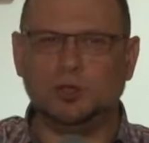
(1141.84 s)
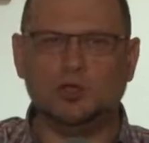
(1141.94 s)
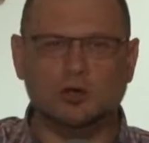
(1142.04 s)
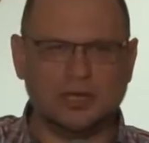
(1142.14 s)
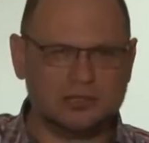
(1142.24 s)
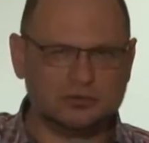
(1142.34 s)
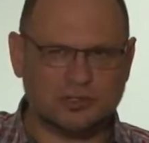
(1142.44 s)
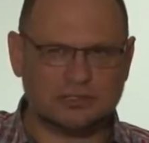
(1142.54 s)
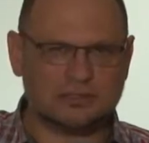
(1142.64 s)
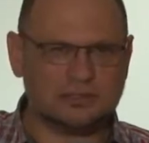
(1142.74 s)
be your
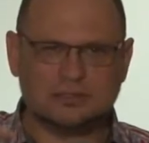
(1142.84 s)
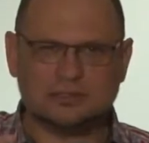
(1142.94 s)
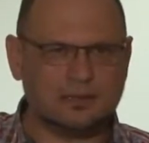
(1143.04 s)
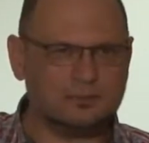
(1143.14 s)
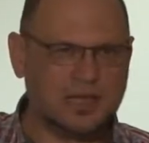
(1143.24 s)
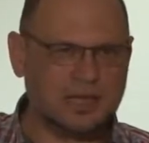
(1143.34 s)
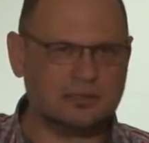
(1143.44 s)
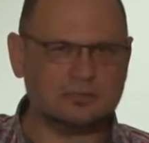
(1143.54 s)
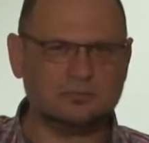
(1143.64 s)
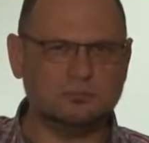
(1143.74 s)
interest, something
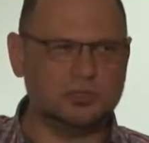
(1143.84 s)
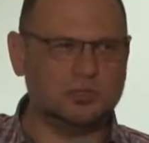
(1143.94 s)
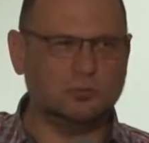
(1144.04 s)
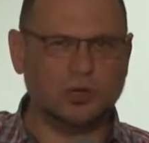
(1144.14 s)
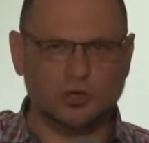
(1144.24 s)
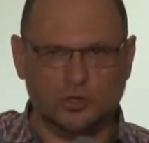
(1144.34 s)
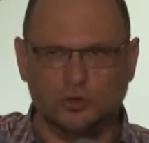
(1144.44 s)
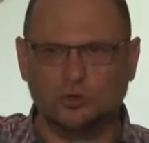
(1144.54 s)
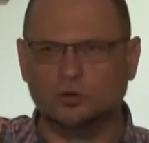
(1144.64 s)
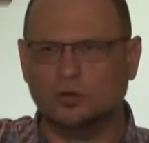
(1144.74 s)
else. But when
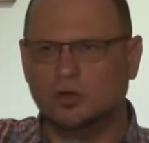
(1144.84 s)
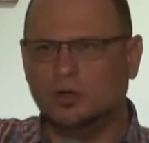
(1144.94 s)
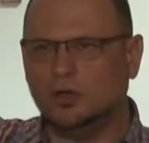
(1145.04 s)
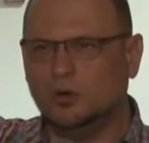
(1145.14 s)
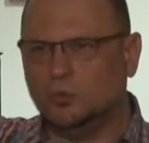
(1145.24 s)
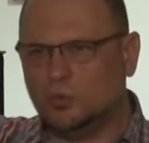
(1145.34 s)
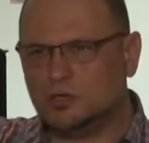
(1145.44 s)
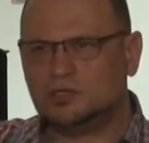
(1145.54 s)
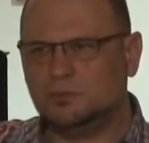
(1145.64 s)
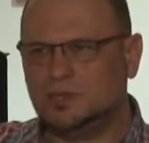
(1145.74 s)
you
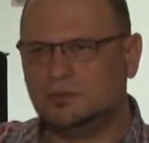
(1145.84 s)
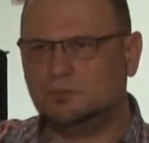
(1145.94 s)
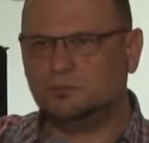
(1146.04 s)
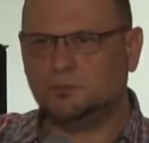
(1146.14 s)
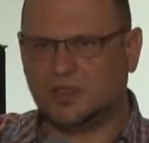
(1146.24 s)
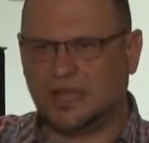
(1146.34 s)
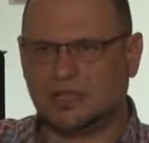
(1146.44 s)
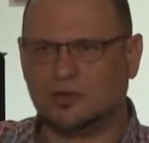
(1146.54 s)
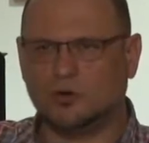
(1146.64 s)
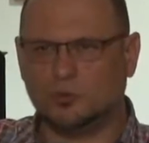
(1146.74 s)
worship that
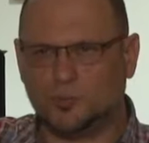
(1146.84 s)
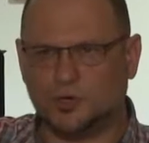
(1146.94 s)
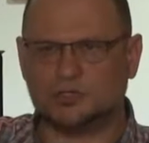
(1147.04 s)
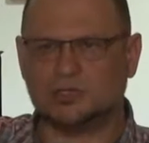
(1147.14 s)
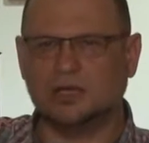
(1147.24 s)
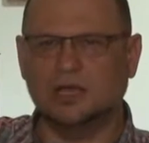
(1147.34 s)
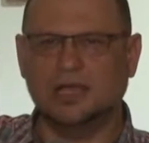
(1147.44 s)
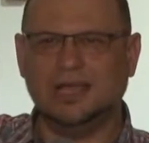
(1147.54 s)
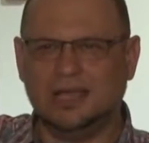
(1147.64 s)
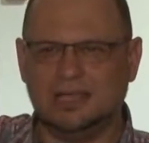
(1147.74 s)
thing or person,
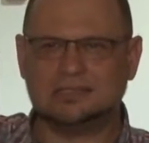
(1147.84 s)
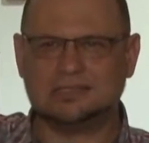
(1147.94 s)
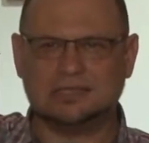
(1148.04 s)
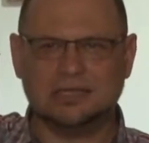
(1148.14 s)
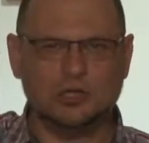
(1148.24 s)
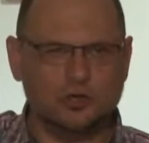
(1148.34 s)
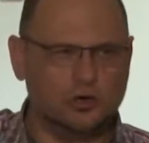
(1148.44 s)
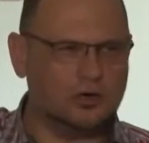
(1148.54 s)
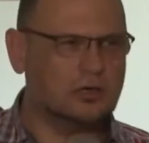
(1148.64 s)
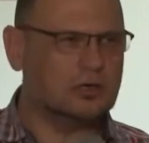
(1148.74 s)
is
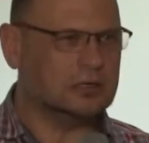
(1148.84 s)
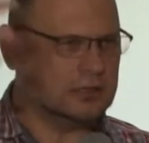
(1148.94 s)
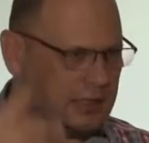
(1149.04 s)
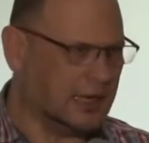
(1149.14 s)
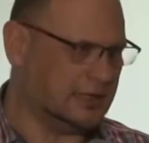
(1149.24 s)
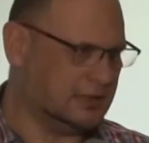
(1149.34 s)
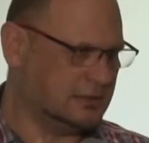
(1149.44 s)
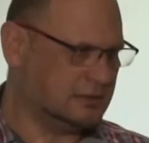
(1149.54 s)
your God.